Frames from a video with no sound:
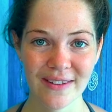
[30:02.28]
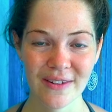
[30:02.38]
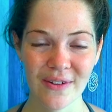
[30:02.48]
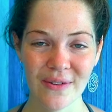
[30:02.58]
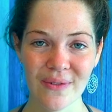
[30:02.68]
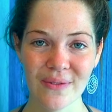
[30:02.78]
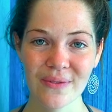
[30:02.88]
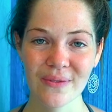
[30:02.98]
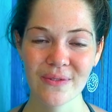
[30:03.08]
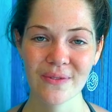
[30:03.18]
the
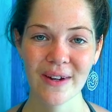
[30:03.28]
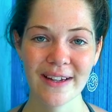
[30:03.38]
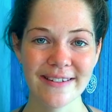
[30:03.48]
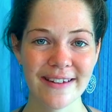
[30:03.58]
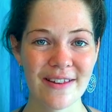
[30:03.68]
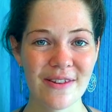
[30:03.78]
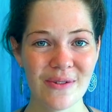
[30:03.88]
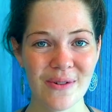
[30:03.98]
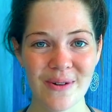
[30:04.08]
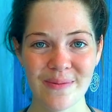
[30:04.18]
raging
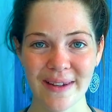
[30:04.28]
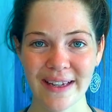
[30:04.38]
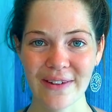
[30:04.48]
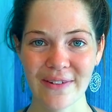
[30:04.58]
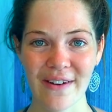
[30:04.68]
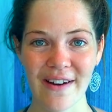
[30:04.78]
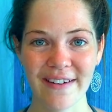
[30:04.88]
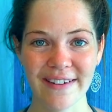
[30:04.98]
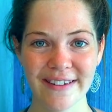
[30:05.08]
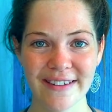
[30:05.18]
storm in your
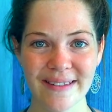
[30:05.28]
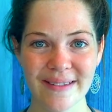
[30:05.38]
heart.